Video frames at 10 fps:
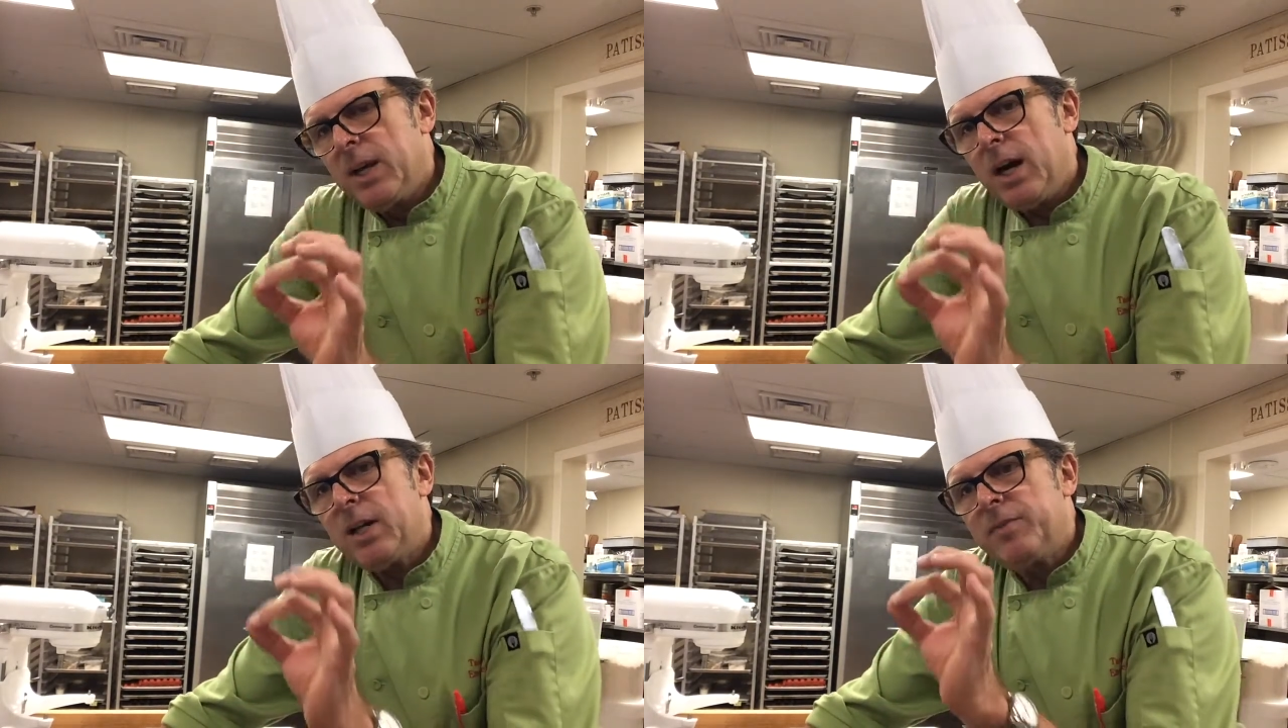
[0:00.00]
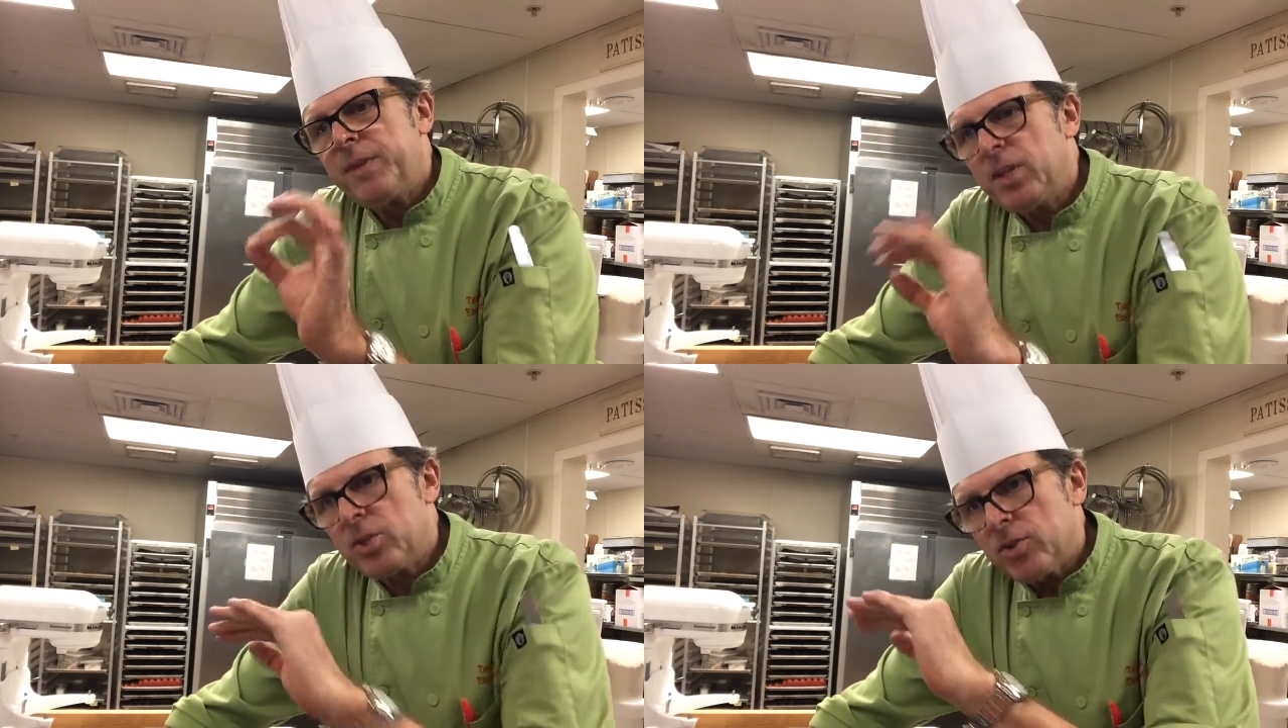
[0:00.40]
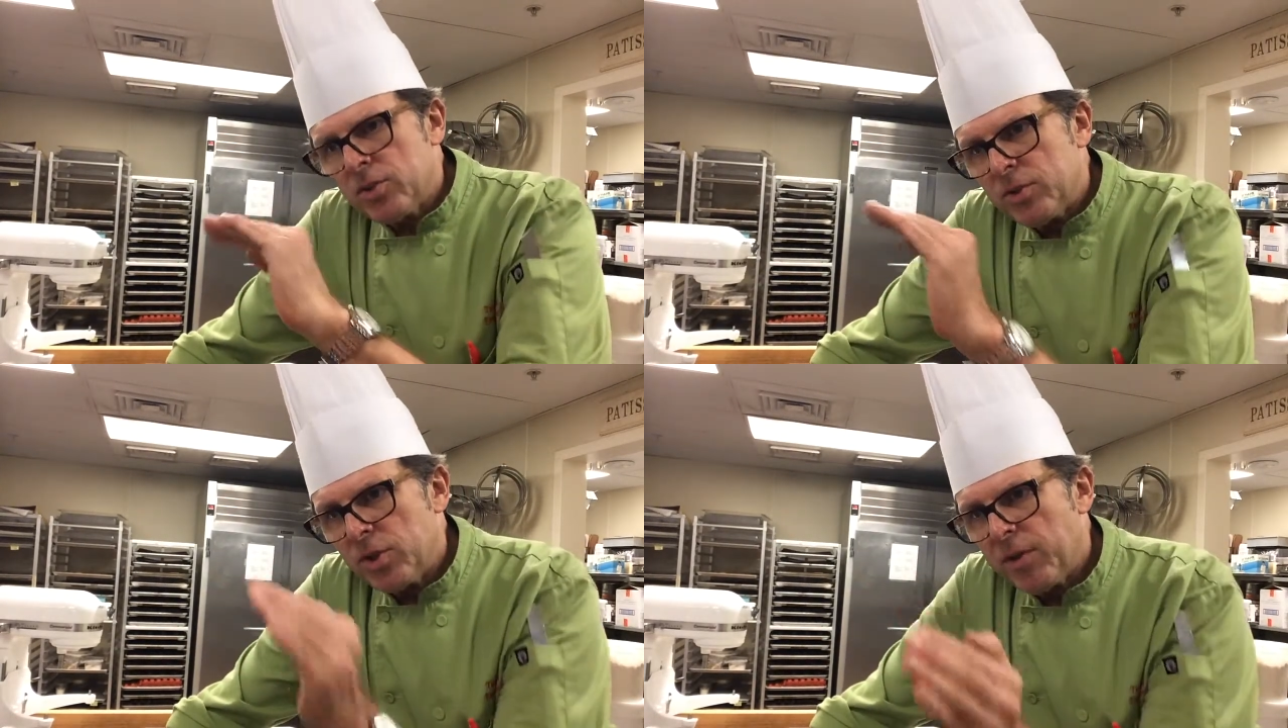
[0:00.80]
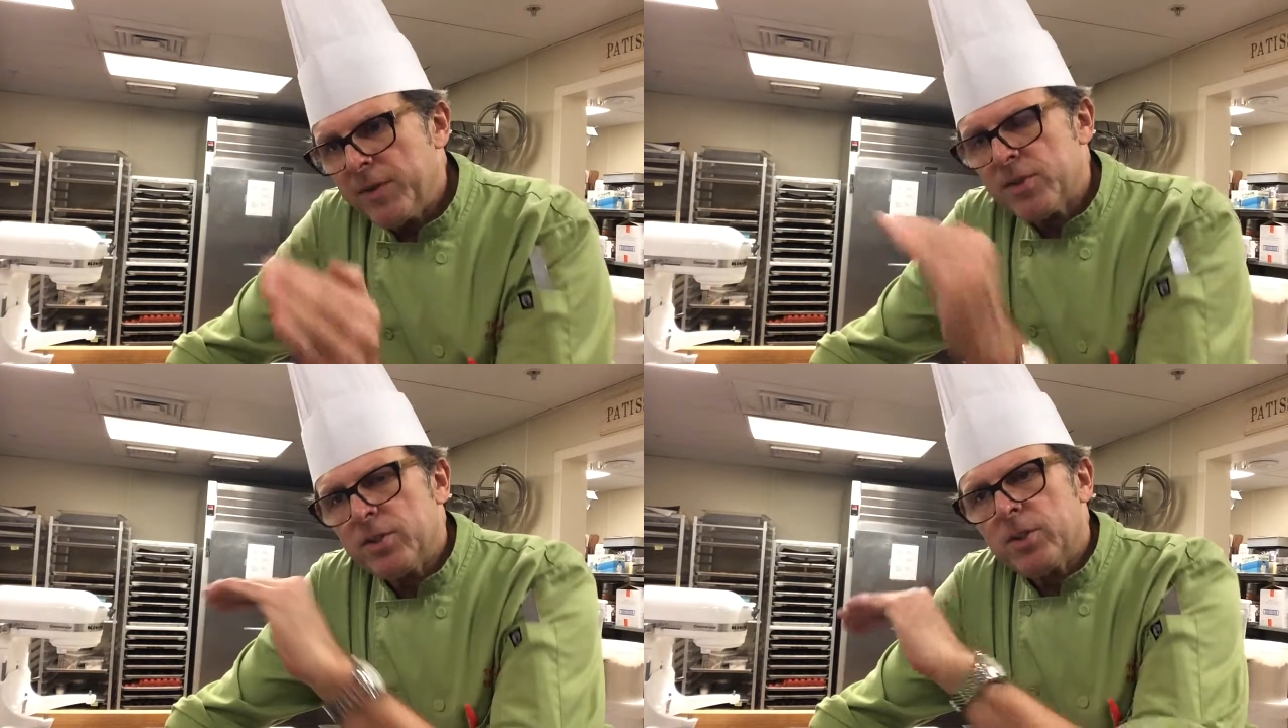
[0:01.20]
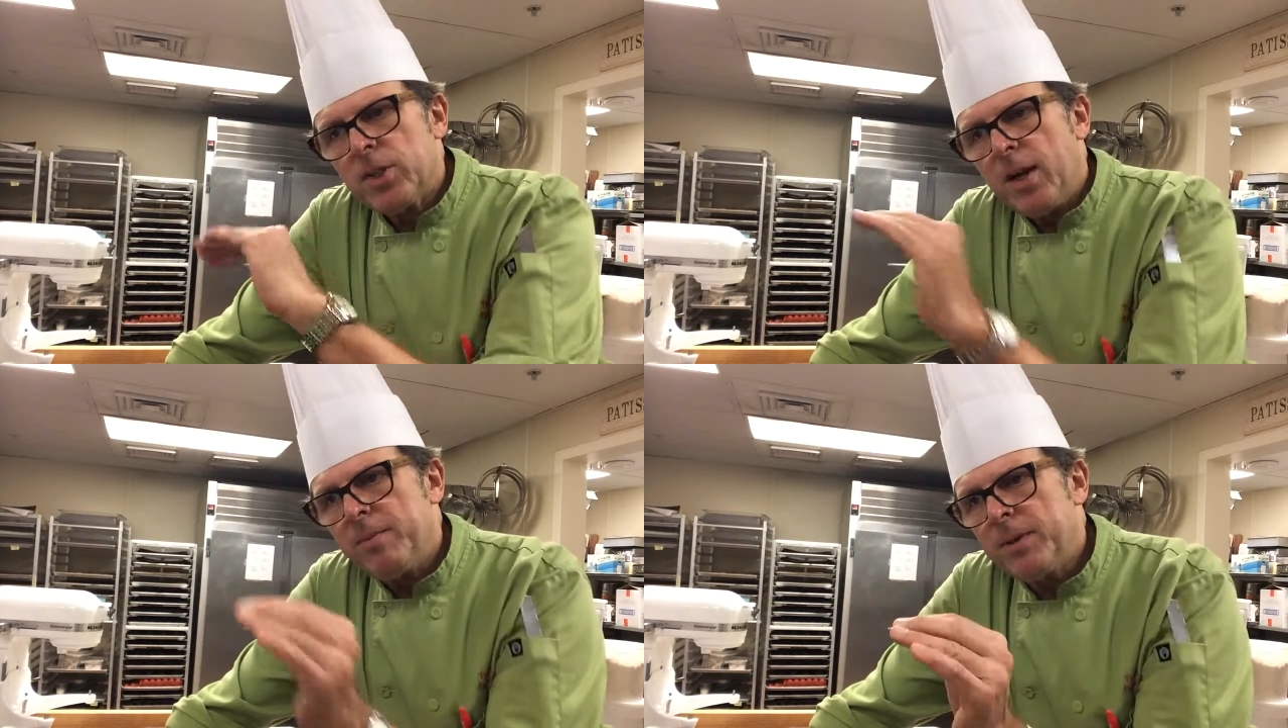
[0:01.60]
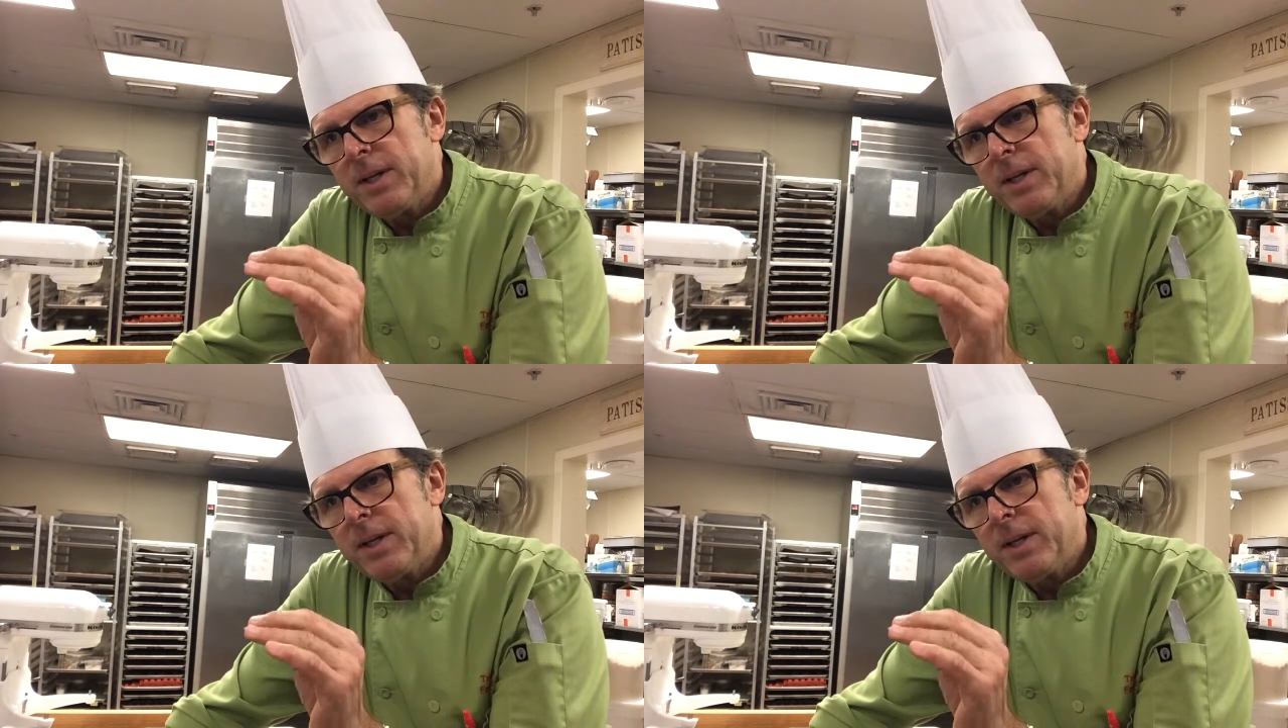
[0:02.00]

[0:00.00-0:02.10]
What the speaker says: unfinished surface on the top.